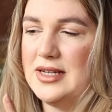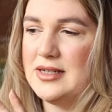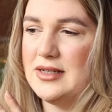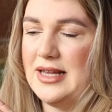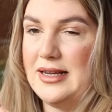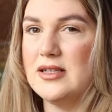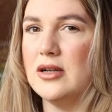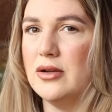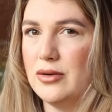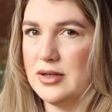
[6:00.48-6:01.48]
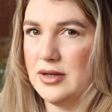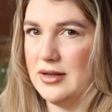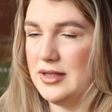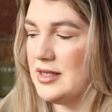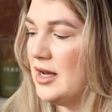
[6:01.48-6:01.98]
is they need to look
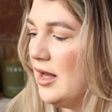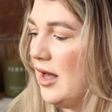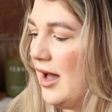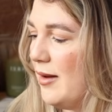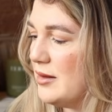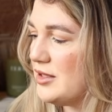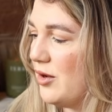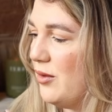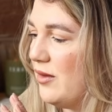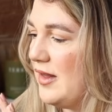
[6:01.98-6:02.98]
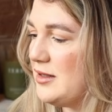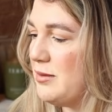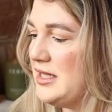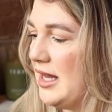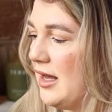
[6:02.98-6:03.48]
nice. So this
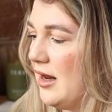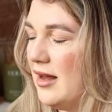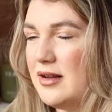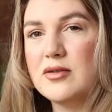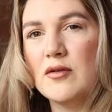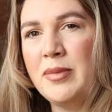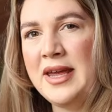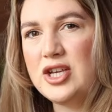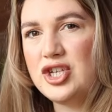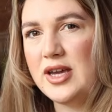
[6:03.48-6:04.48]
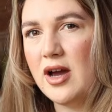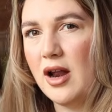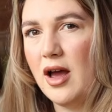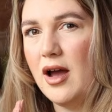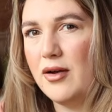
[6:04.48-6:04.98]
particular sort of peachy
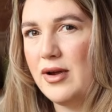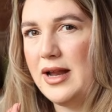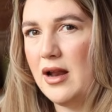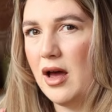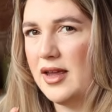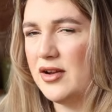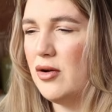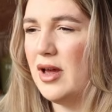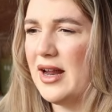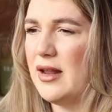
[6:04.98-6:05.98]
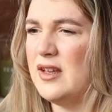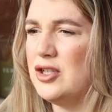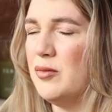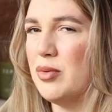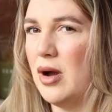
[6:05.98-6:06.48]
colour I really like. I don't like anything
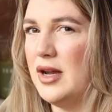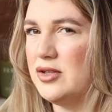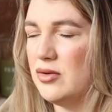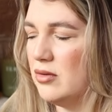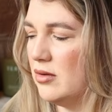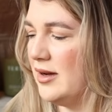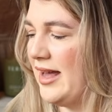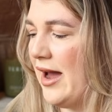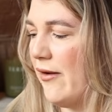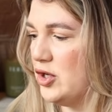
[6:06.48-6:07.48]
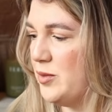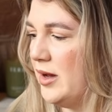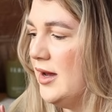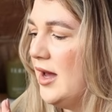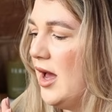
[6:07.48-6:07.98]
too bright or garish,
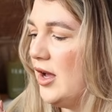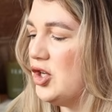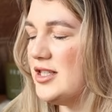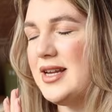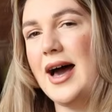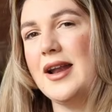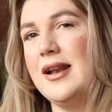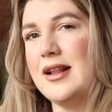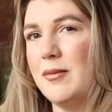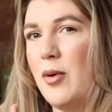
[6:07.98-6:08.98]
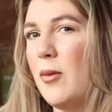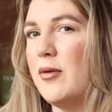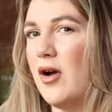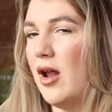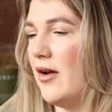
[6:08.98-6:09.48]
but just to add a little pop
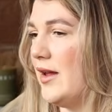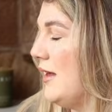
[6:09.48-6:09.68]
of colour, I